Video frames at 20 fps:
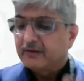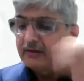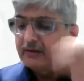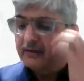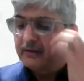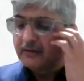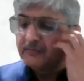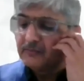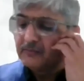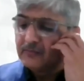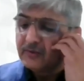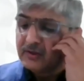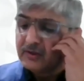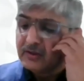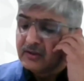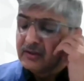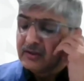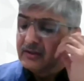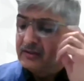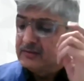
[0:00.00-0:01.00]
Um,
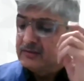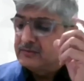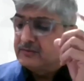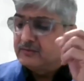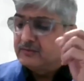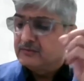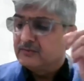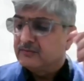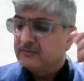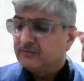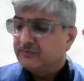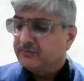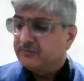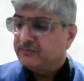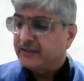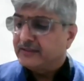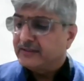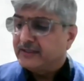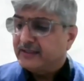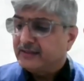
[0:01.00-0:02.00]

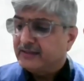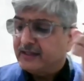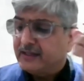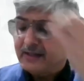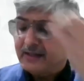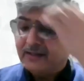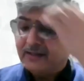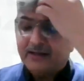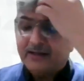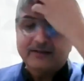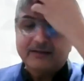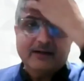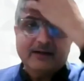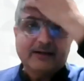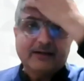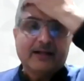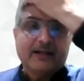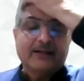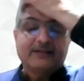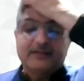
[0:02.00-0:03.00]
One thing that
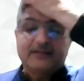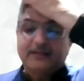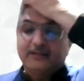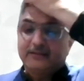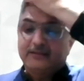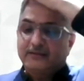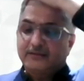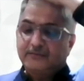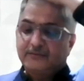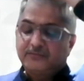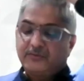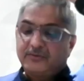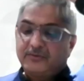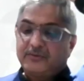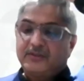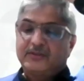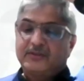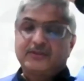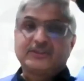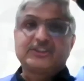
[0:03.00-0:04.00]
and I think
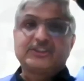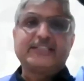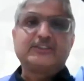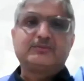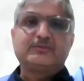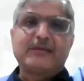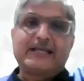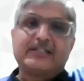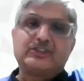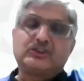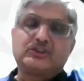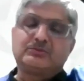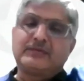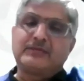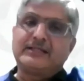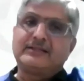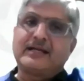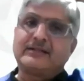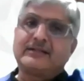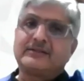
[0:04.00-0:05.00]
the change
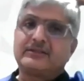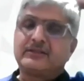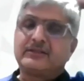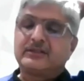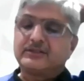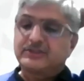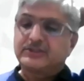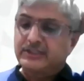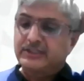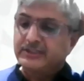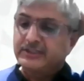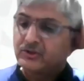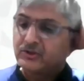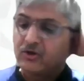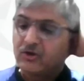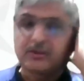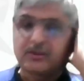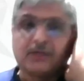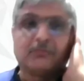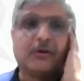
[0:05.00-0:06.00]
management that Shay you
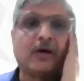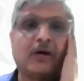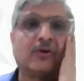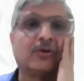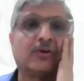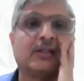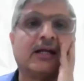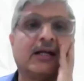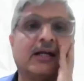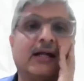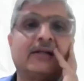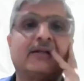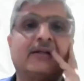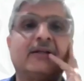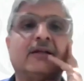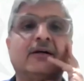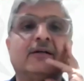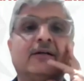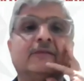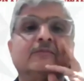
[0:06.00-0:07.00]
talked about, that
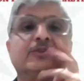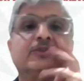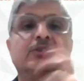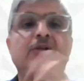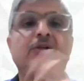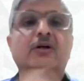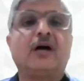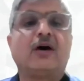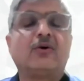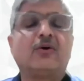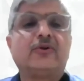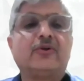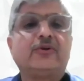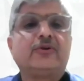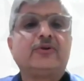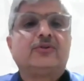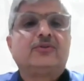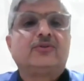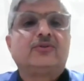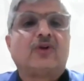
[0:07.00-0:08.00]
how do
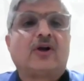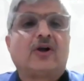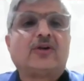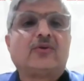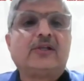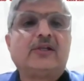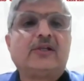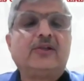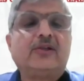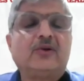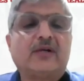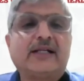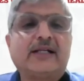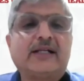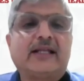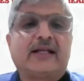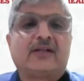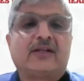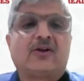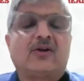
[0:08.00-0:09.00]
you not only look
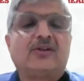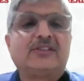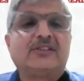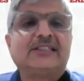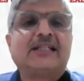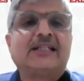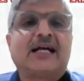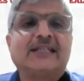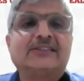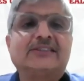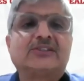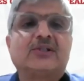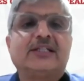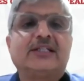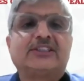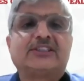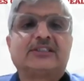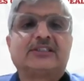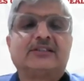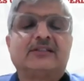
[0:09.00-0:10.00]
at technology in
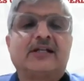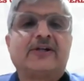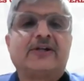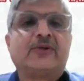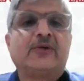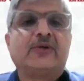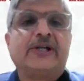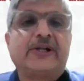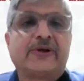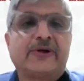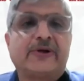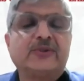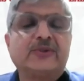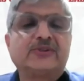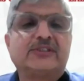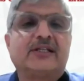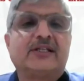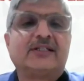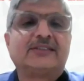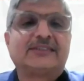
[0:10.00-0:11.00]
isolation, that you
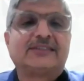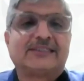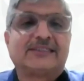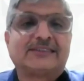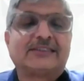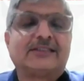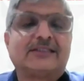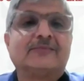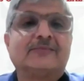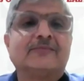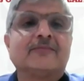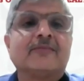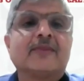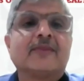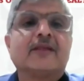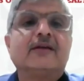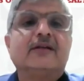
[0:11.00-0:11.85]
introduce it in a system